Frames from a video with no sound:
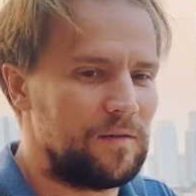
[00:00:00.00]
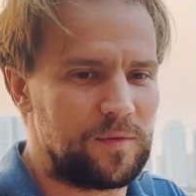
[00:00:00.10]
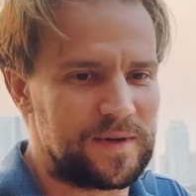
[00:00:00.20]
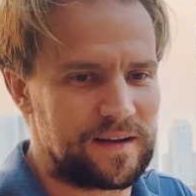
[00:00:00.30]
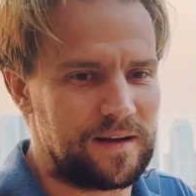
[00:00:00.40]

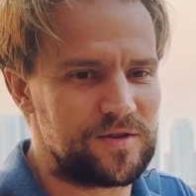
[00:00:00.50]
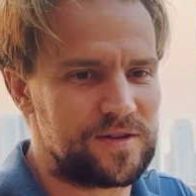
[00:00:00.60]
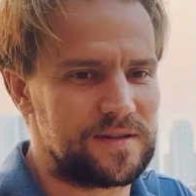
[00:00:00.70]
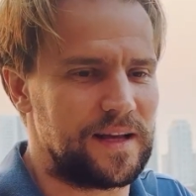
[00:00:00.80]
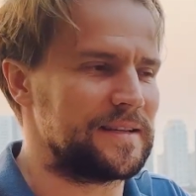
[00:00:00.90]
other
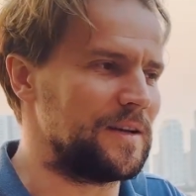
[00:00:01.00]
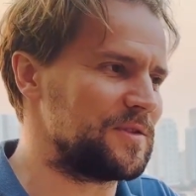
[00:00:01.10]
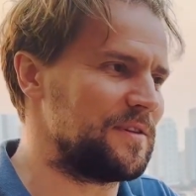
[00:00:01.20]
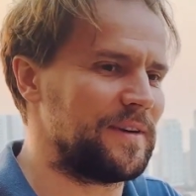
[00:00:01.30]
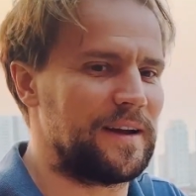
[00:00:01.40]
countries like
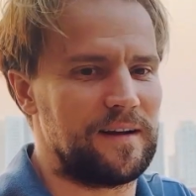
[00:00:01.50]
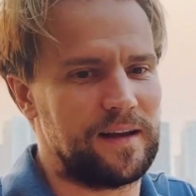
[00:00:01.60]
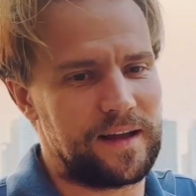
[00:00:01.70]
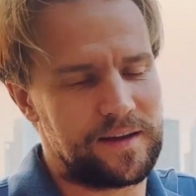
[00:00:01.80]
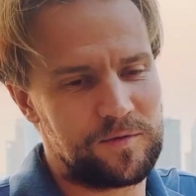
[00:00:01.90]
South Africa,
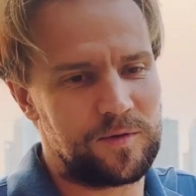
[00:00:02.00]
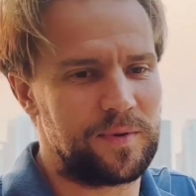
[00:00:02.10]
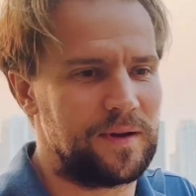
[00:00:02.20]
like Europe,